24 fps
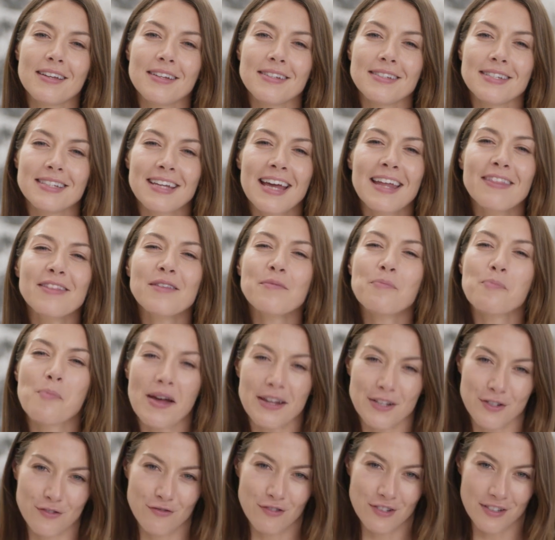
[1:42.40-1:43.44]
To get the
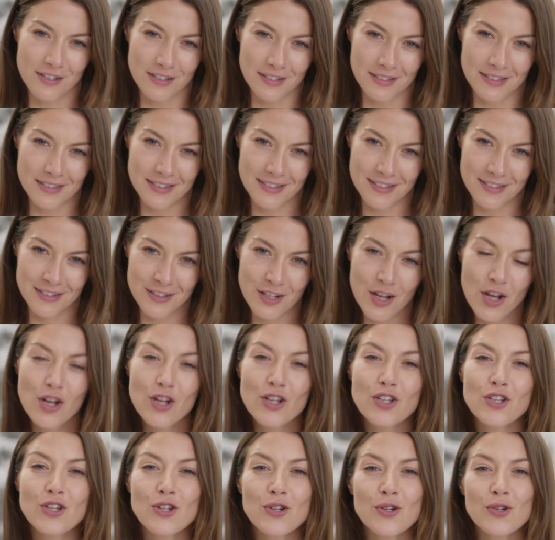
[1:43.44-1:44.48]
best results,
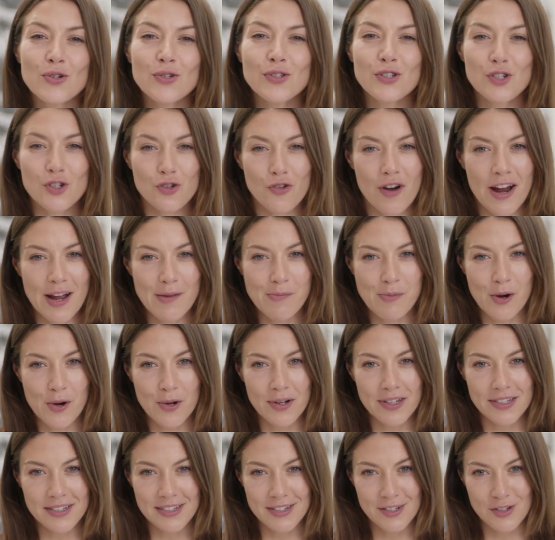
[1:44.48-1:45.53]
use
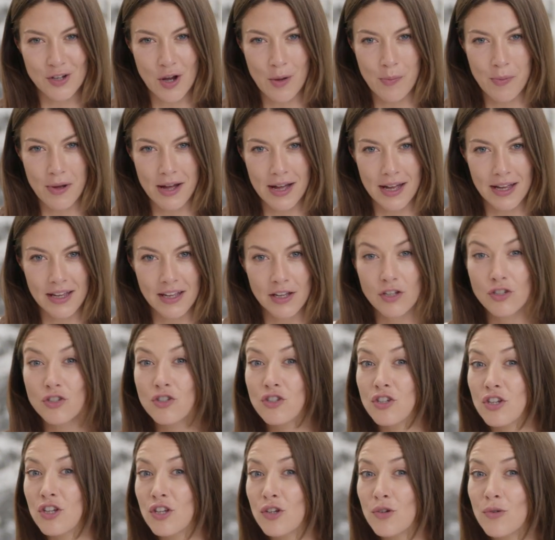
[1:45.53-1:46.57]
TriPollar Stop Eye
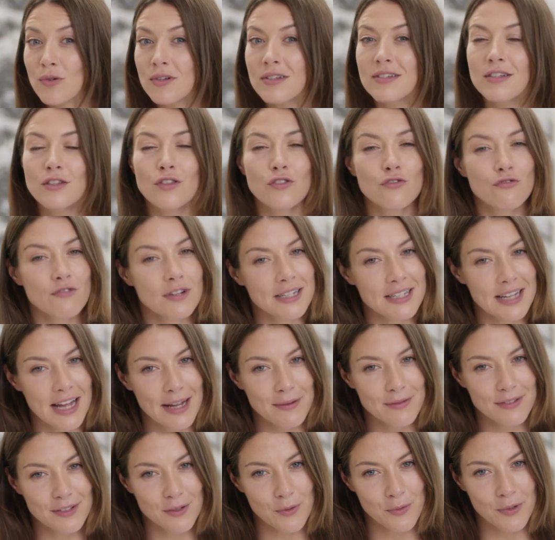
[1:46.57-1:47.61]
2 to 3
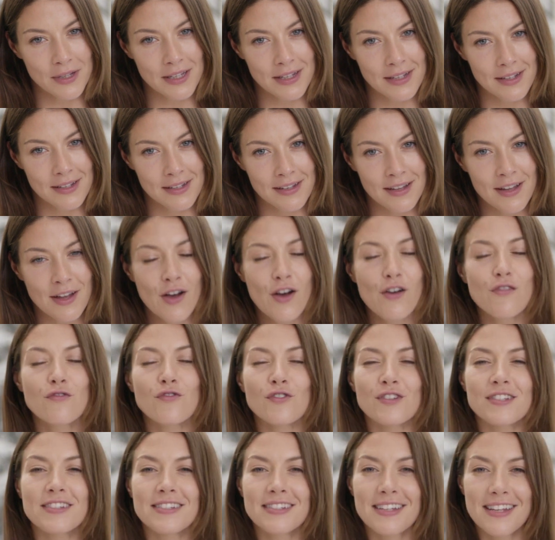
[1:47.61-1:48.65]
times a week
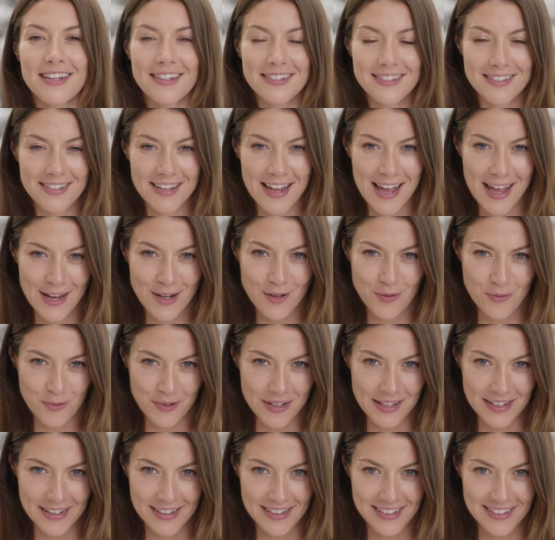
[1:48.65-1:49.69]
for 6 to 8
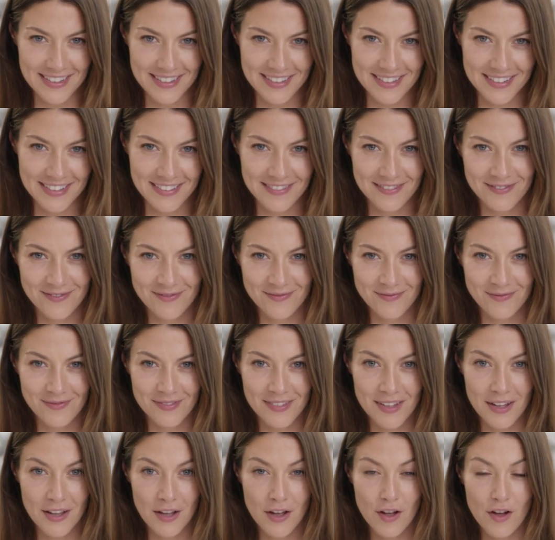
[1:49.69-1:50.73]
weeks.
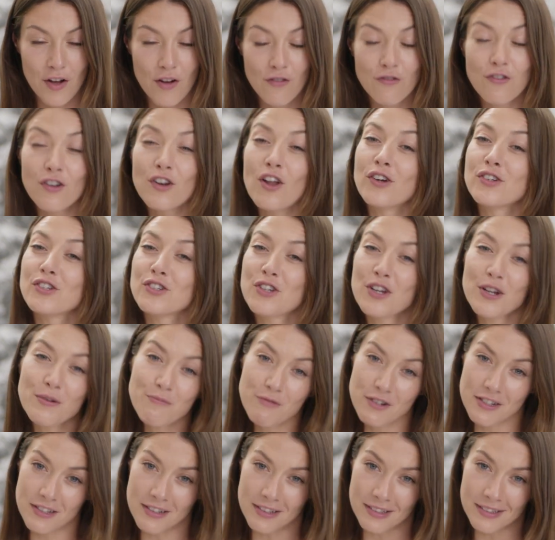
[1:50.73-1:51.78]
For long-term
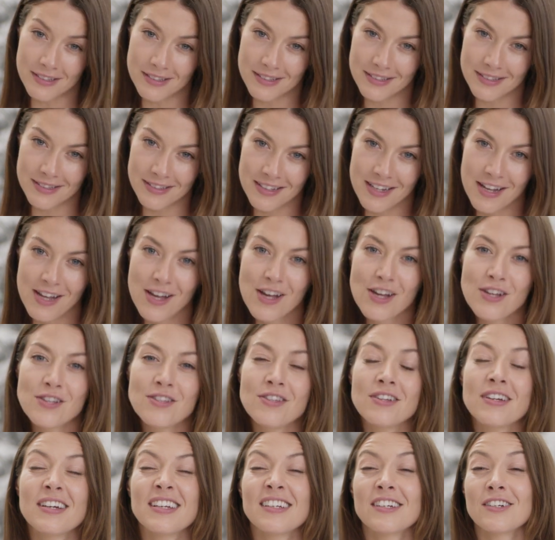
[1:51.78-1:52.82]
results,
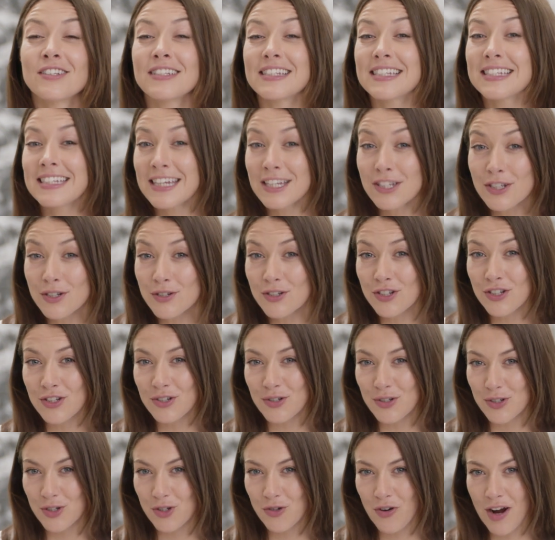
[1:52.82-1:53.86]
you can continue to
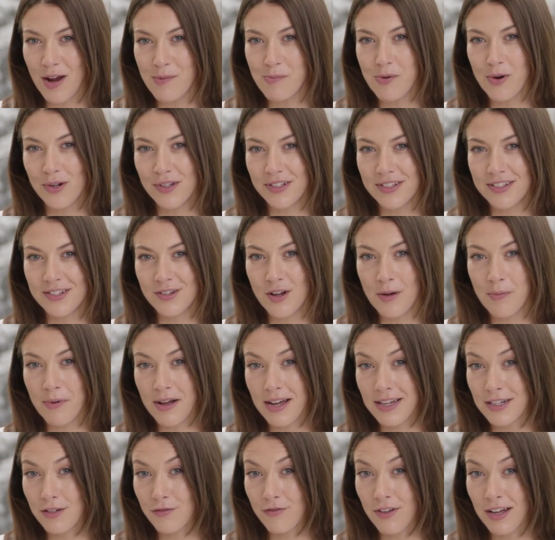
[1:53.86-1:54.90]
use TriPollar Stop
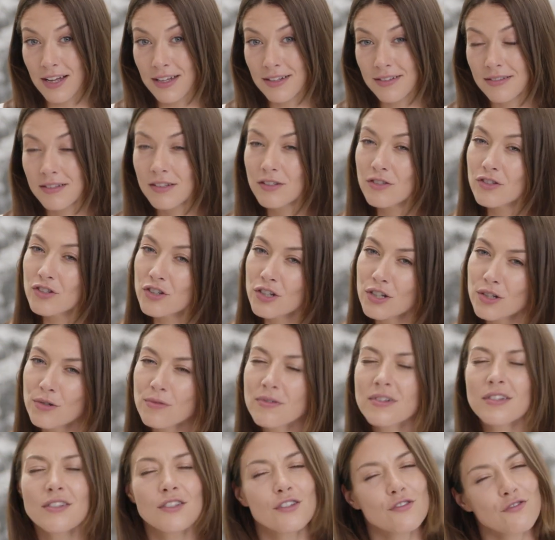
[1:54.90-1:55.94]
Eye device
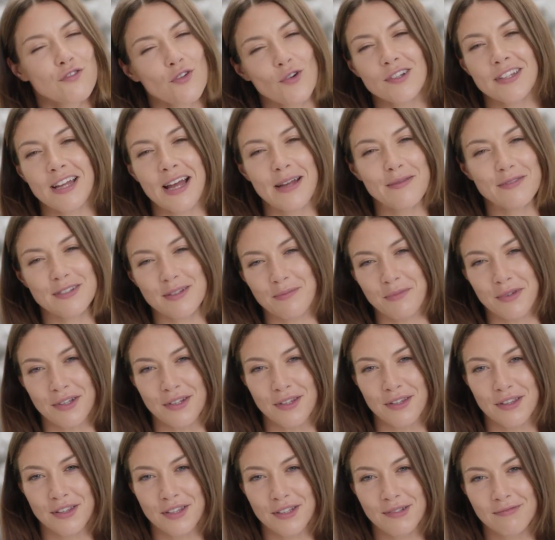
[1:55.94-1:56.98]
2 to 4 times a
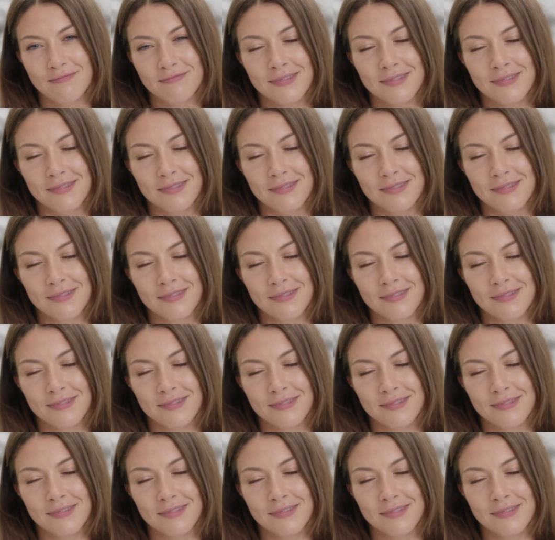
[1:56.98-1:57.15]
month.